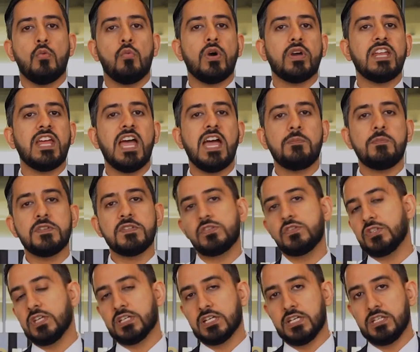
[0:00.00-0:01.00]
What happens to
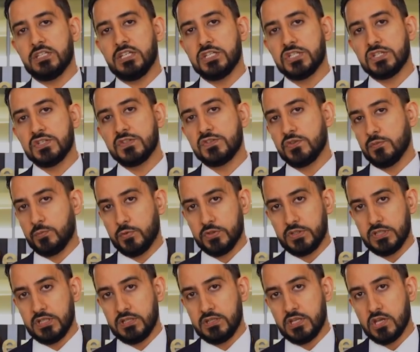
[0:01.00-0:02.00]
the conditions you put
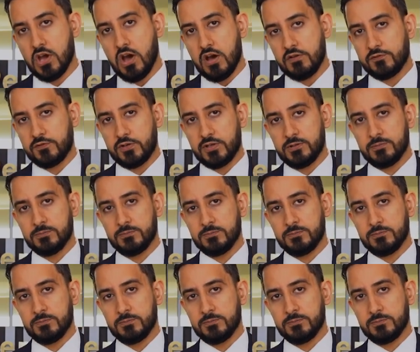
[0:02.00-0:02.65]
in the offer?